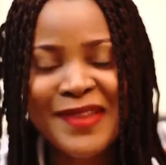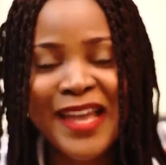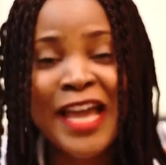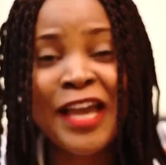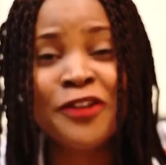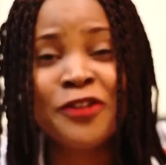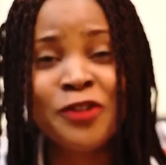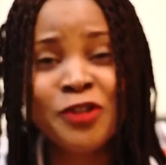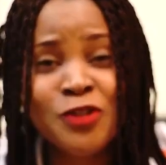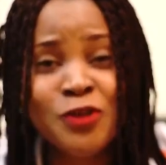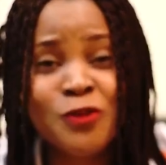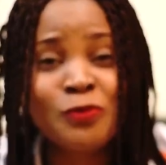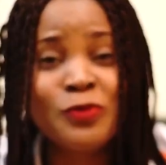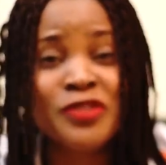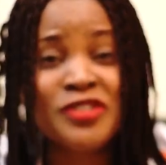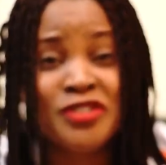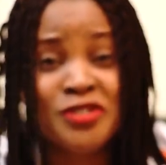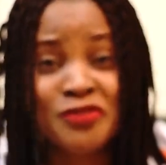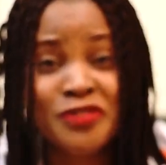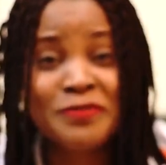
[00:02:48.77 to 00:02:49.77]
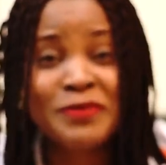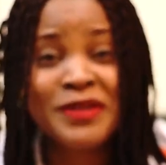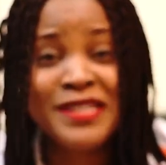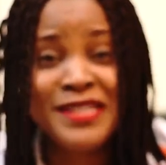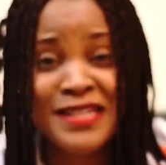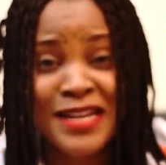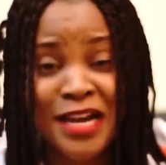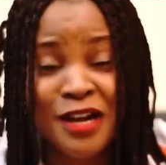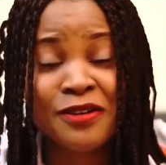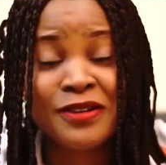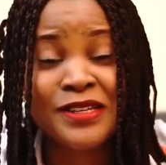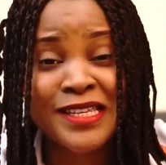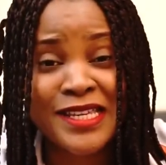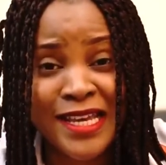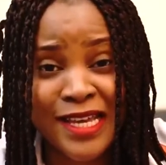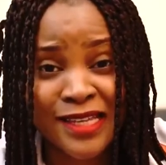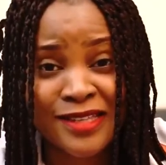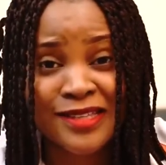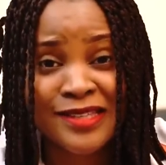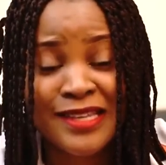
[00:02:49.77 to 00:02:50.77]
I know you'll be screaming now.
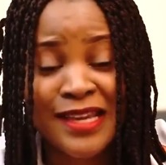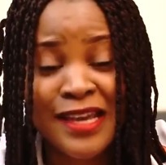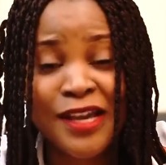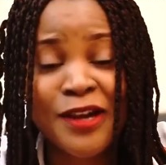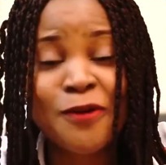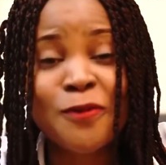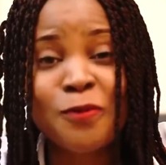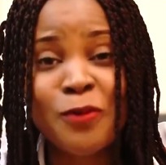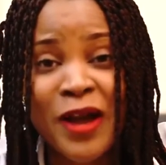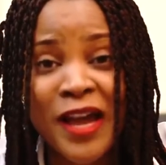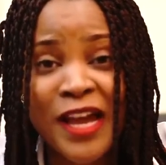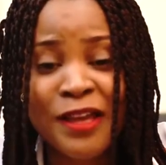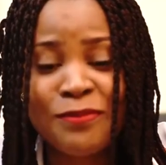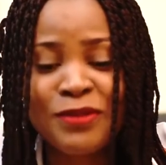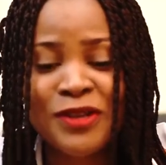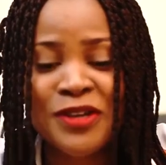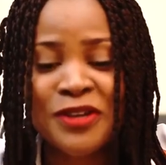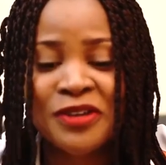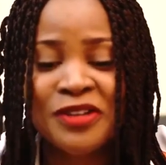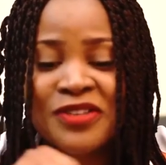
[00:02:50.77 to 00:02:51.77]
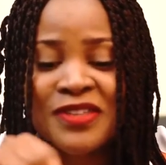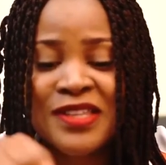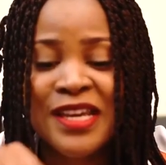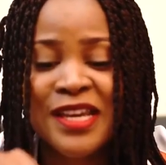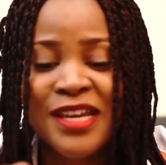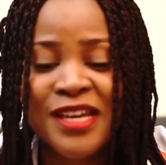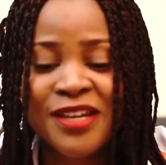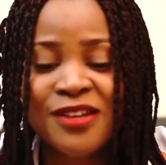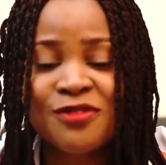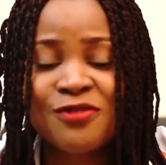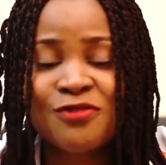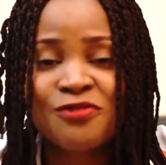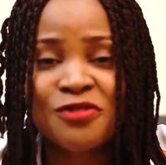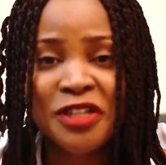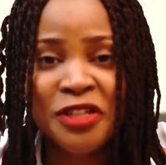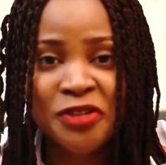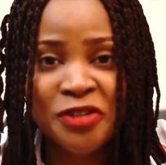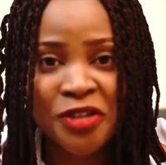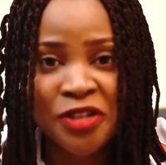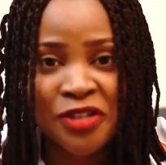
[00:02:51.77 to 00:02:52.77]
Yes. Why? Because
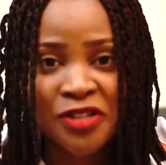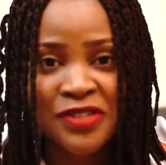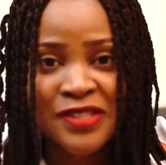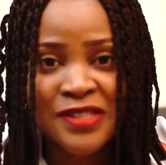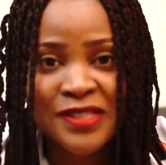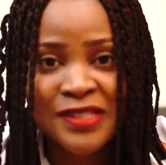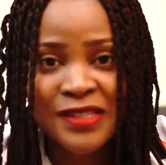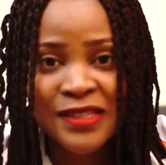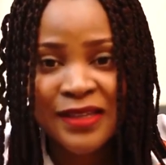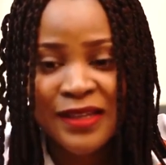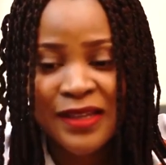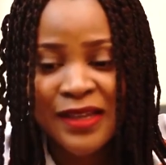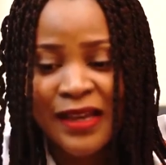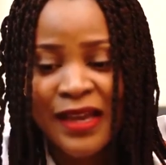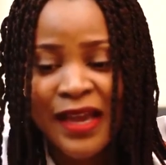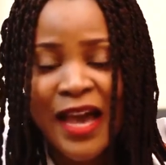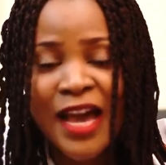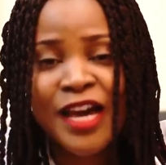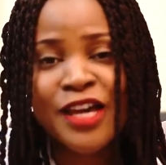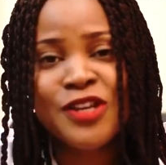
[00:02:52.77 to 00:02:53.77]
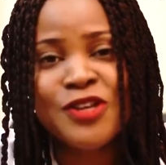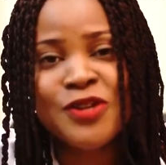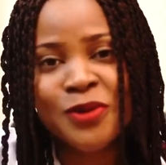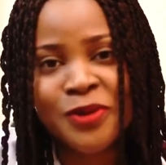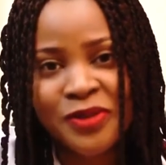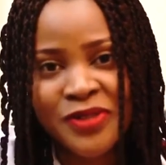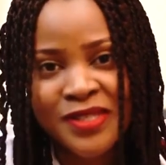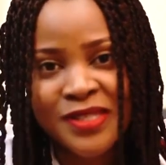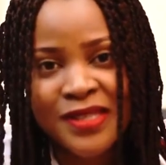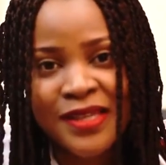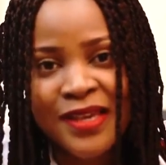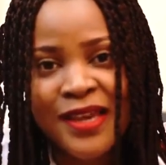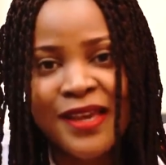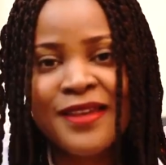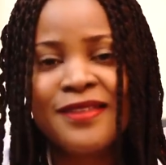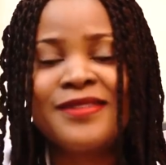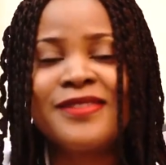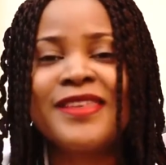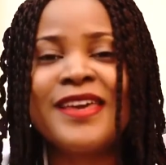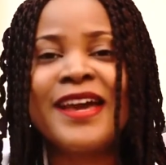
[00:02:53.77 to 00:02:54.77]
groundnuts are nuts.
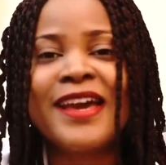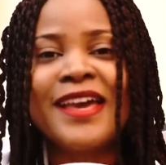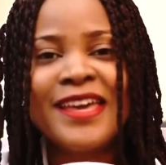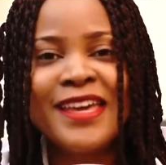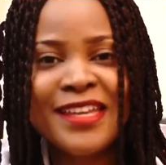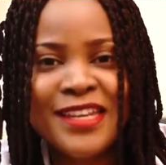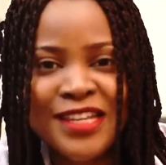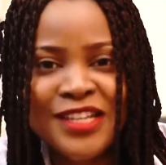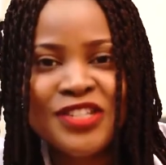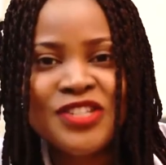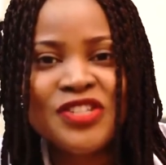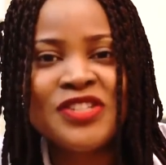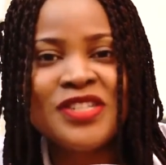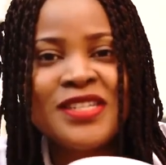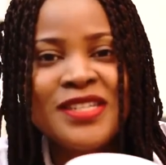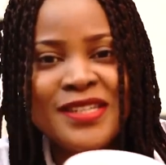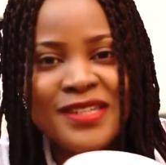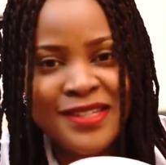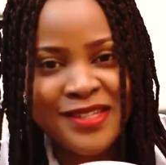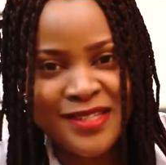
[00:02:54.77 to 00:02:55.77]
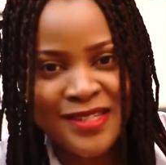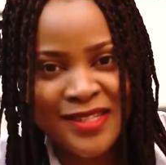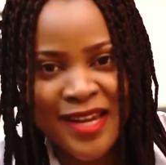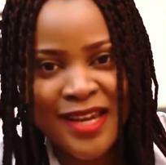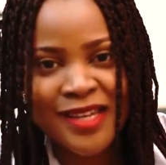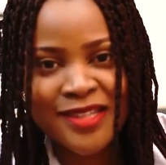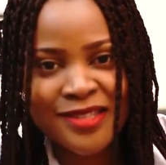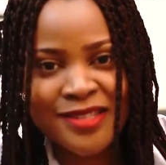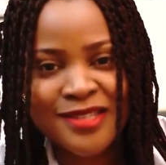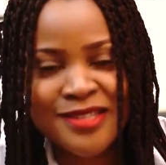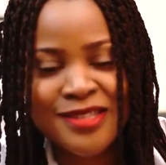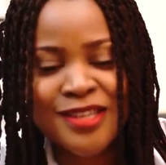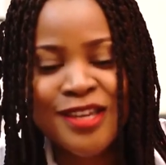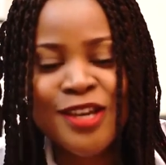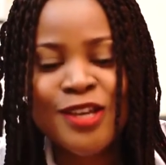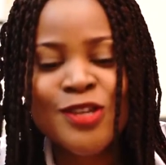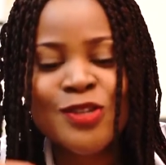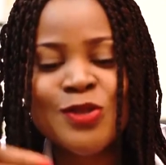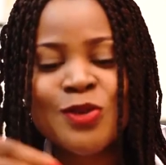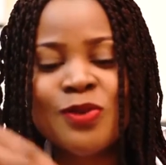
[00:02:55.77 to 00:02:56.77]
They are energy dense.
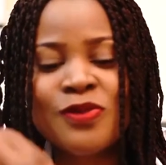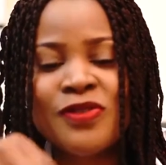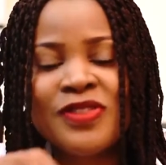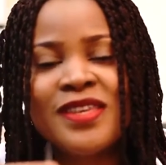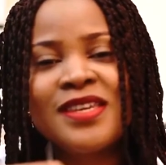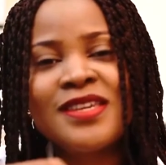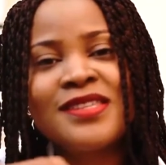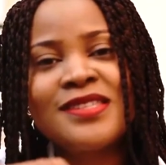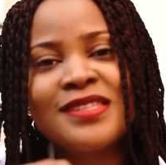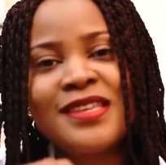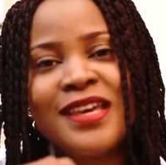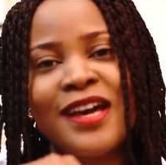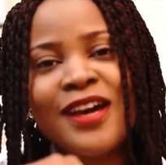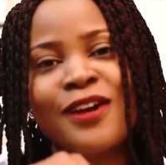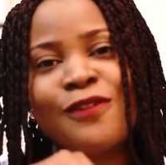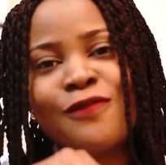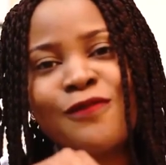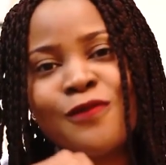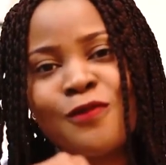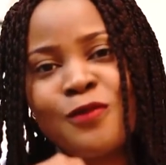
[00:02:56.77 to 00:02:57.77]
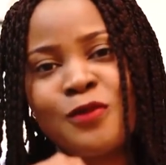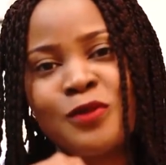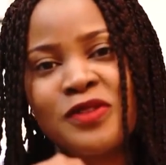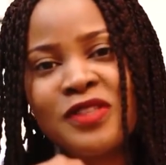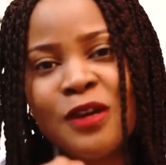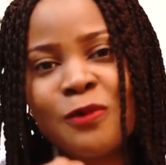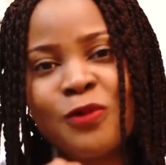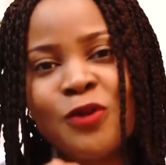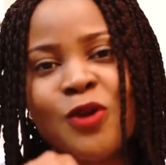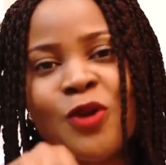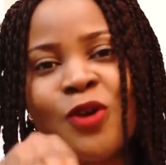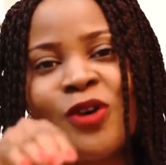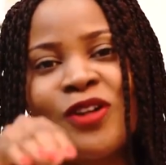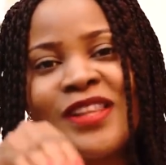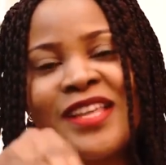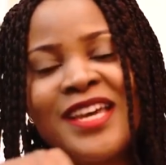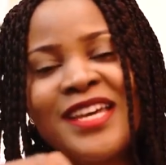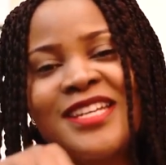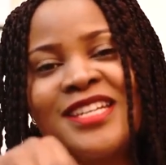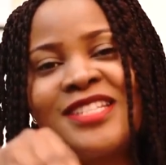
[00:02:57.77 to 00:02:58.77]
So these are foods that we
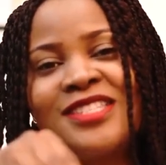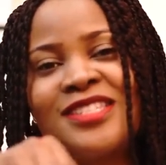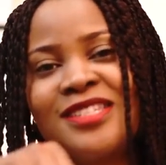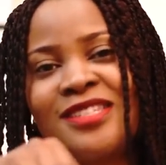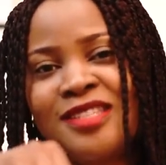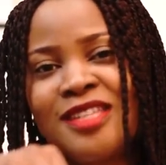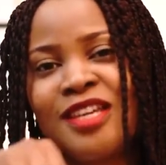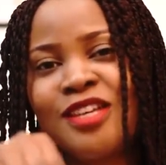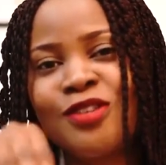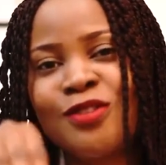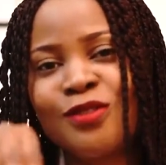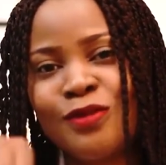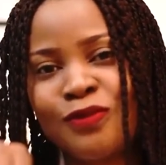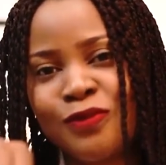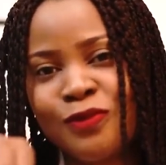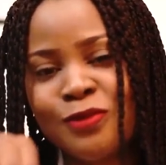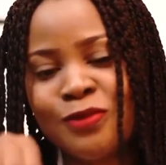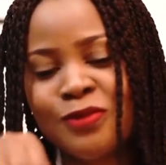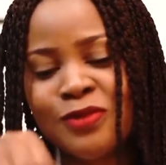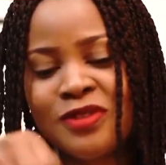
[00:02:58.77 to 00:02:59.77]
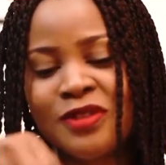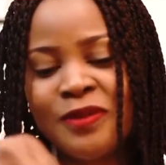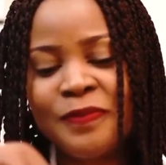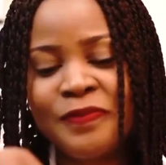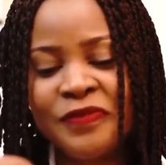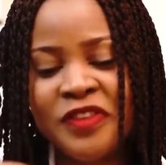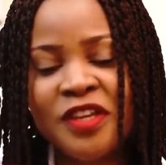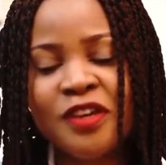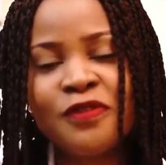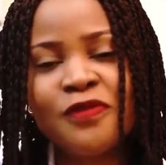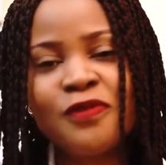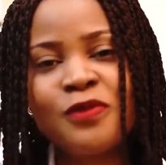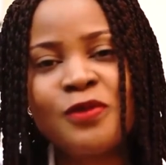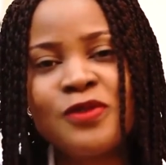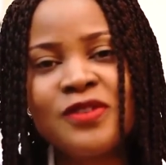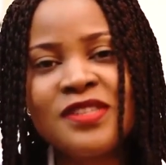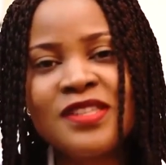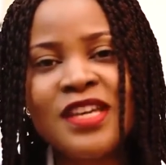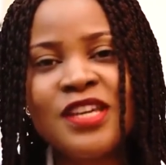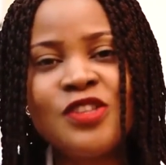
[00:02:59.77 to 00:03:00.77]
call energy dense foods. They are
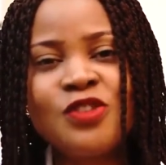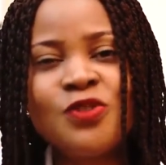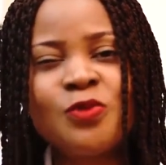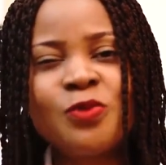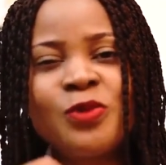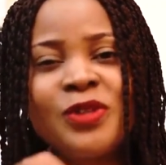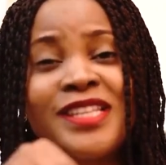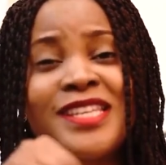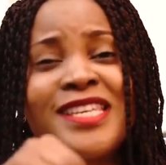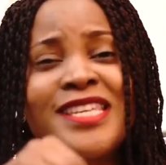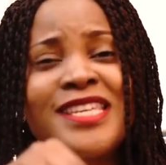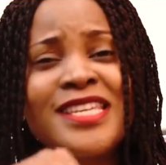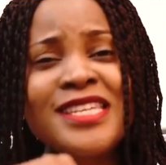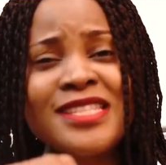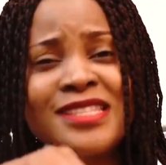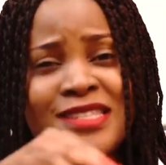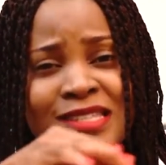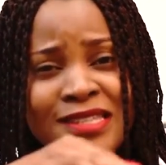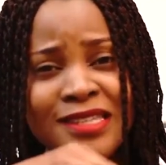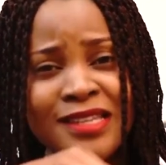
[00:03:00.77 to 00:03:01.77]
foods that you will eat,